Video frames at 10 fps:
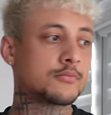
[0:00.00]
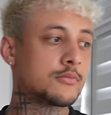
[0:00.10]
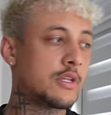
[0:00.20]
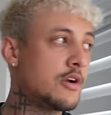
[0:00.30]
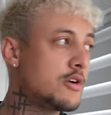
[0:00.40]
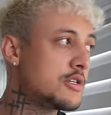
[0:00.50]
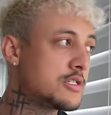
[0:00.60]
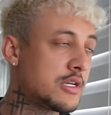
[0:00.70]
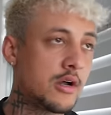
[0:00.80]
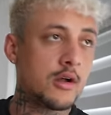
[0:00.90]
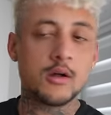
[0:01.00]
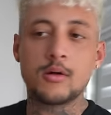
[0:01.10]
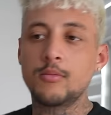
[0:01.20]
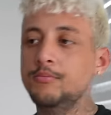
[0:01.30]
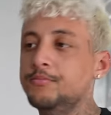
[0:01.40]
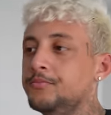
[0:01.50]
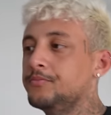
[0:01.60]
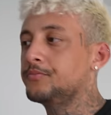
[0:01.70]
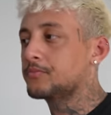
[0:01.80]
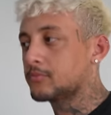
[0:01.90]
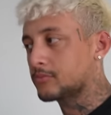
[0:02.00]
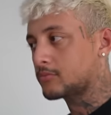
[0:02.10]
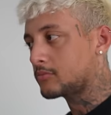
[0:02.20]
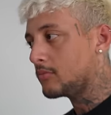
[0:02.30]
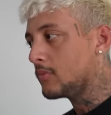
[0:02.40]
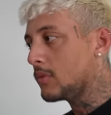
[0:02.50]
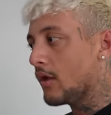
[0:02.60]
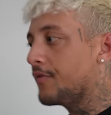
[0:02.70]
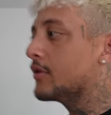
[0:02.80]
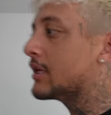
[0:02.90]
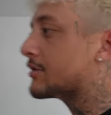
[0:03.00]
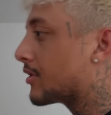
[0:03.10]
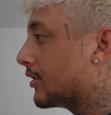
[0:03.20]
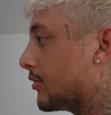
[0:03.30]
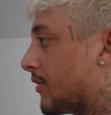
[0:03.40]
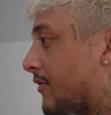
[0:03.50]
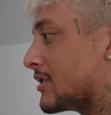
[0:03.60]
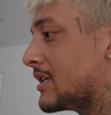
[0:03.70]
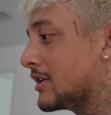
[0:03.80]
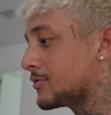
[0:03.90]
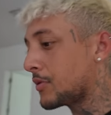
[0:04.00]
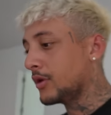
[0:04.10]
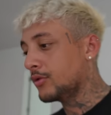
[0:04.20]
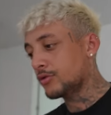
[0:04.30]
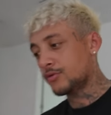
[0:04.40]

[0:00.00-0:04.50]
there's um, a few things we're gonna do. The first thing is we're gonna do is